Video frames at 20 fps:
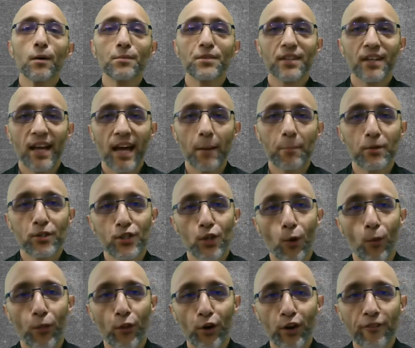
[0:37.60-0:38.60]
to episode
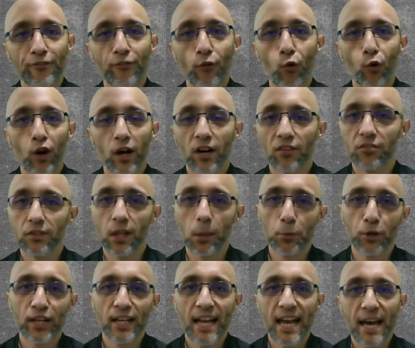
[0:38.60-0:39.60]
34 of
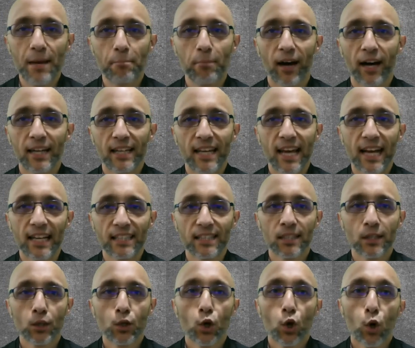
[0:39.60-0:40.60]
Liberty Dad Podcast,
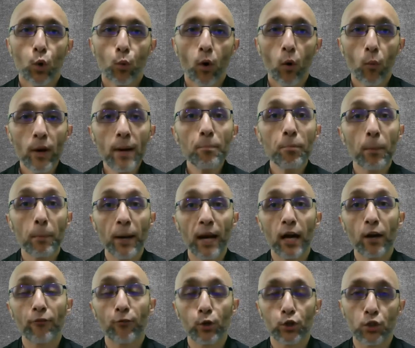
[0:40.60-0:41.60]
where we prepare
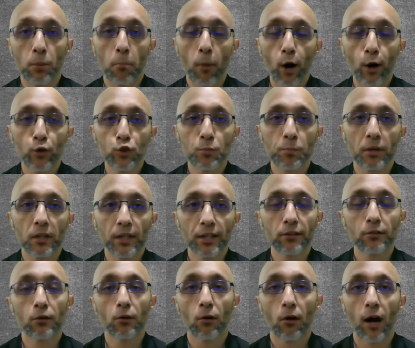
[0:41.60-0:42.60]
for tomorrow's
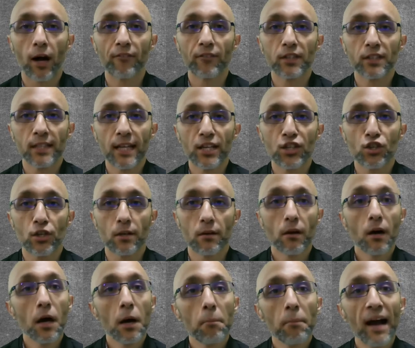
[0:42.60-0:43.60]
political conversation
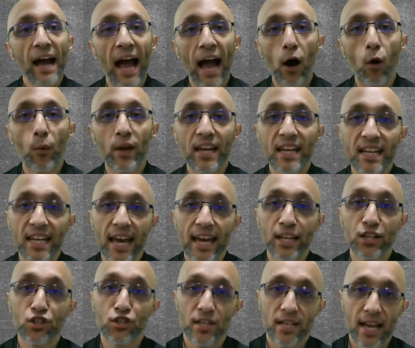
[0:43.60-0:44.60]
by how we
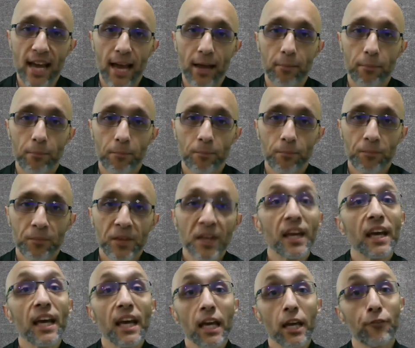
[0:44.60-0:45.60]
engage today.
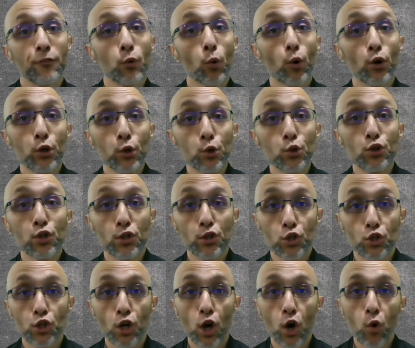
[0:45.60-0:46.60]
If you're new to the
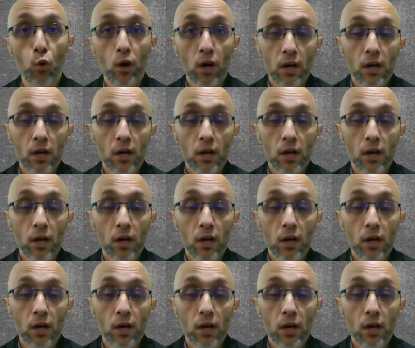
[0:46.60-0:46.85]
show,